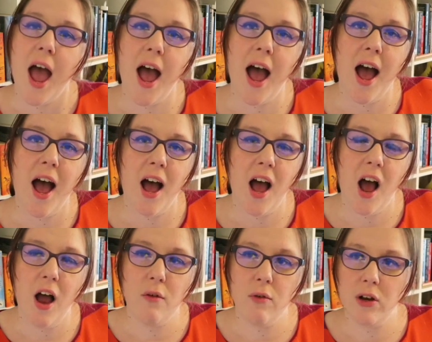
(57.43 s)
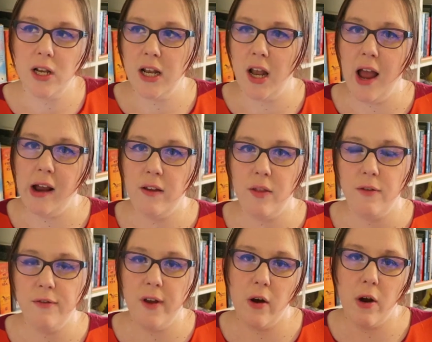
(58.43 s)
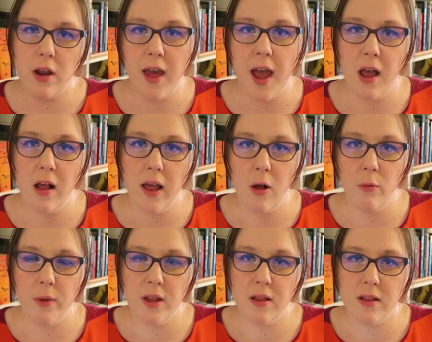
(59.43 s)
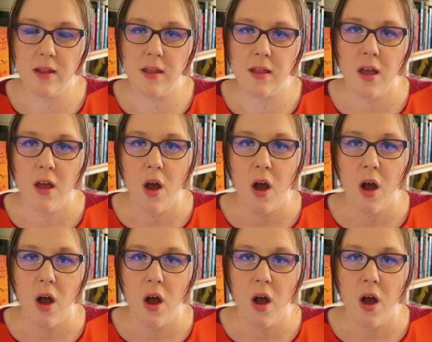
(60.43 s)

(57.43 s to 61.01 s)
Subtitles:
I really liked the fairy tale elements